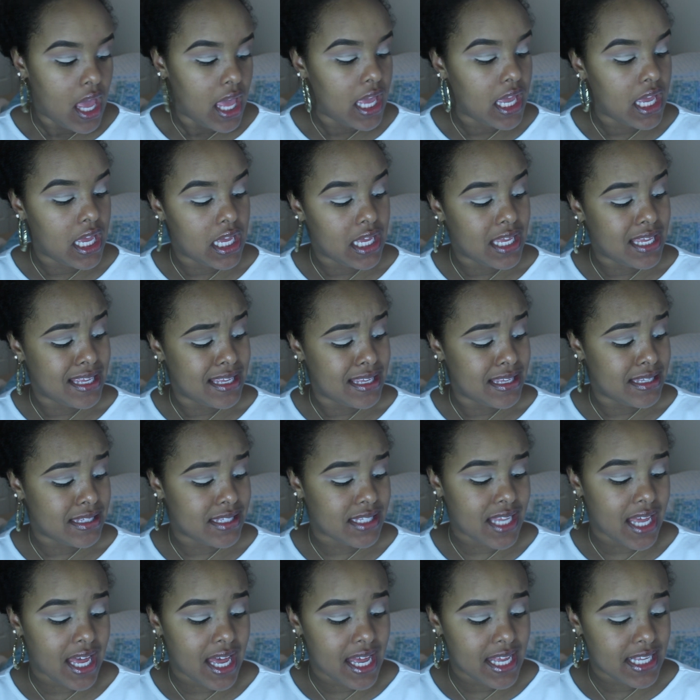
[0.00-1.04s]
It
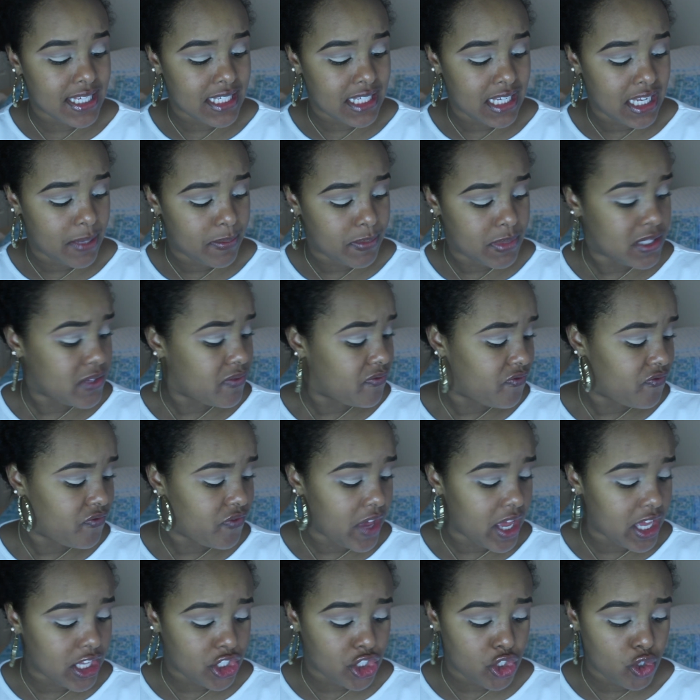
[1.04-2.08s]
is Eyes, Lips, and
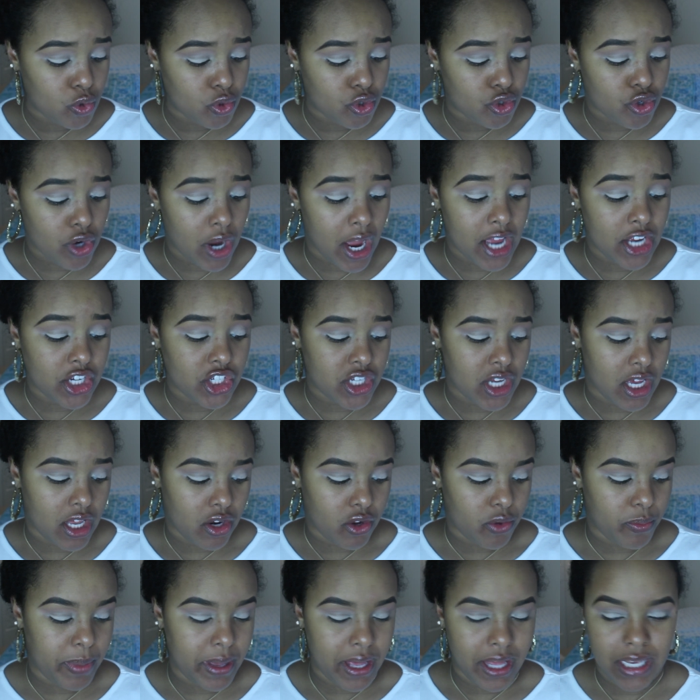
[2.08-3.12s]
Face Neutral
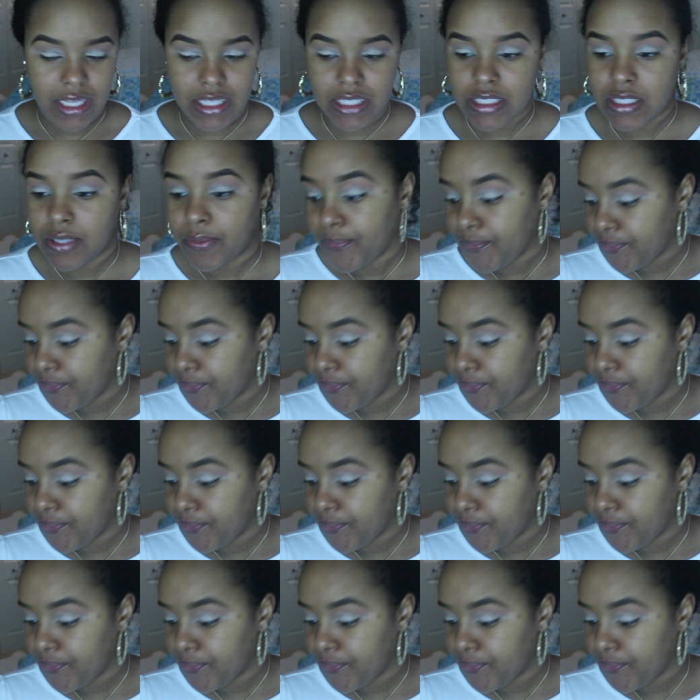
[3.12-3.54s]
Eyeshadow Palette.